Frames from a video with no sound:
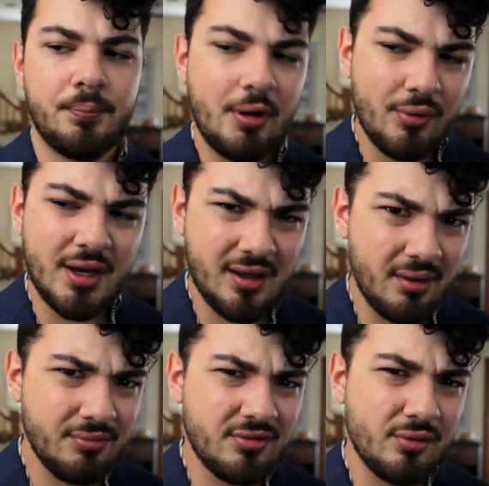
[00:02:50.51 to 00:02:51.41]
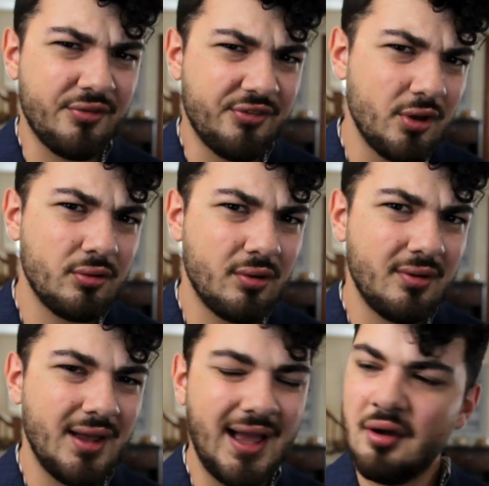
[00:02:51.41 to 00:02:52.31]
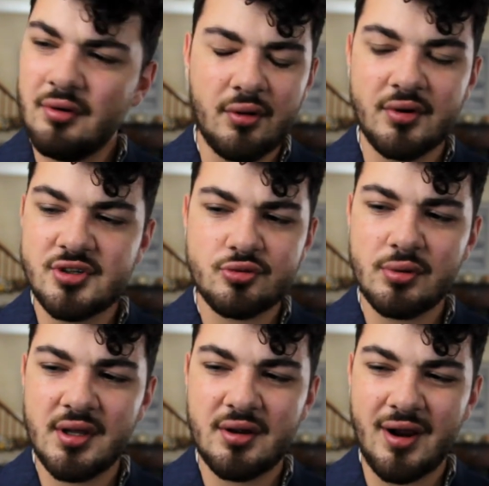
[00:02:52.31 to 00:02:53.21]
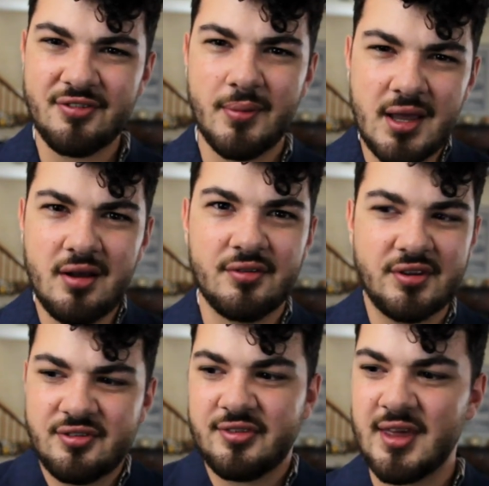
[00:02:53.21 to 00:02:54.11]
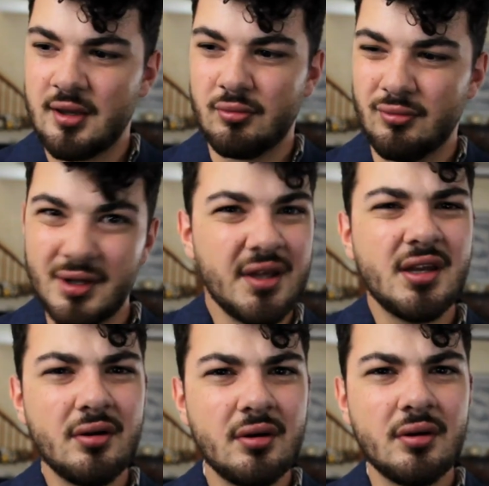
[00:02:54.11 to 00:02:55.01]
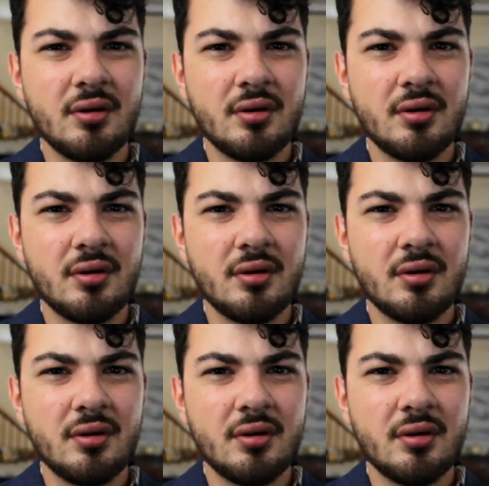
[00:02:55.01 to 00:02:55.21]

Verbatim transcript: But when it comes to a funeral, I don't know, it just really grinds my gears. I just think, really, dude?